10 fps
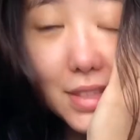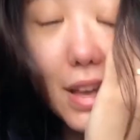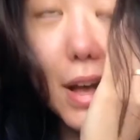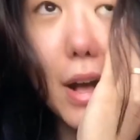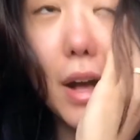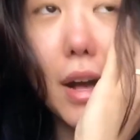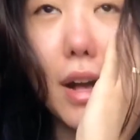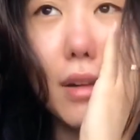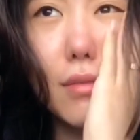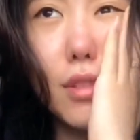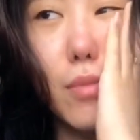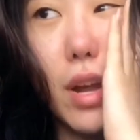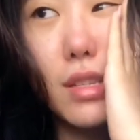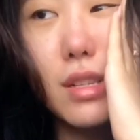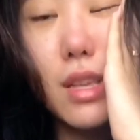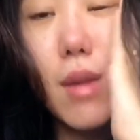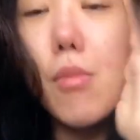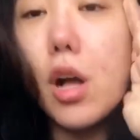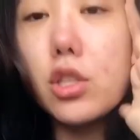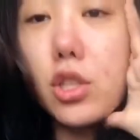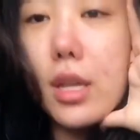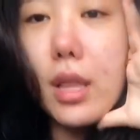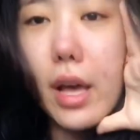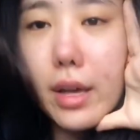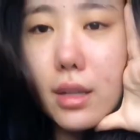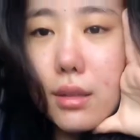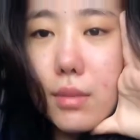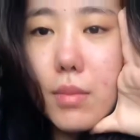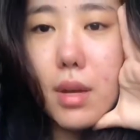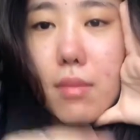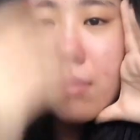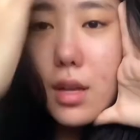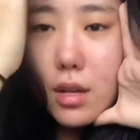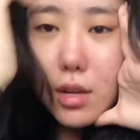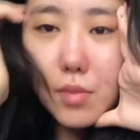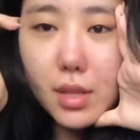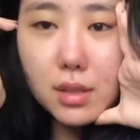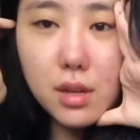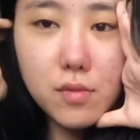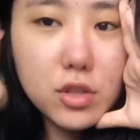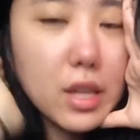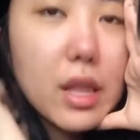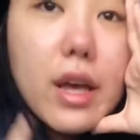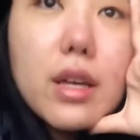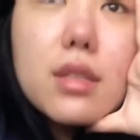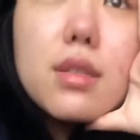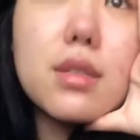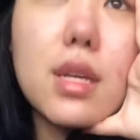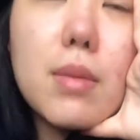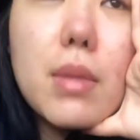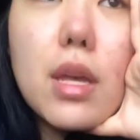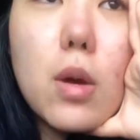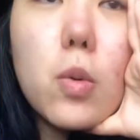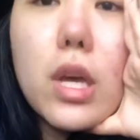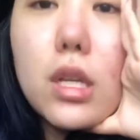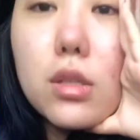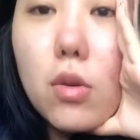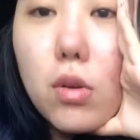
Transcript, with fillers: Uh, surprisingly, I'm not jet lagged, but it could be a sign of jet lag since I'm like awake so